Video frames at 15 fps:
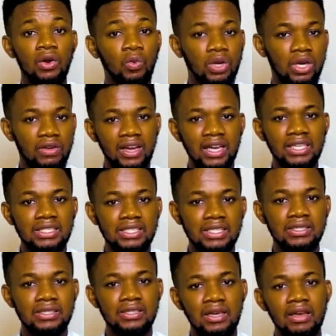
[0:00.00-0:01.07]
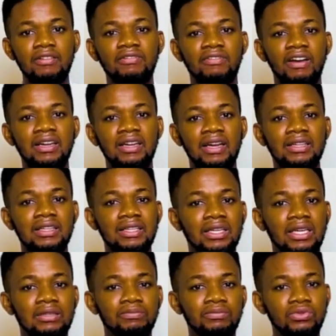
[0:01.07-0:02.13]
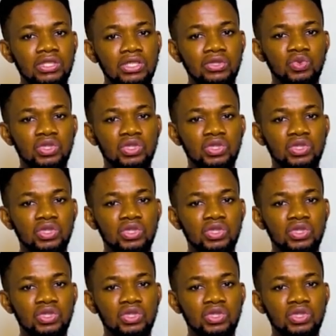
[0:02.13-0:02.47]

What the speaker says: Whatever it is, find that thing and put it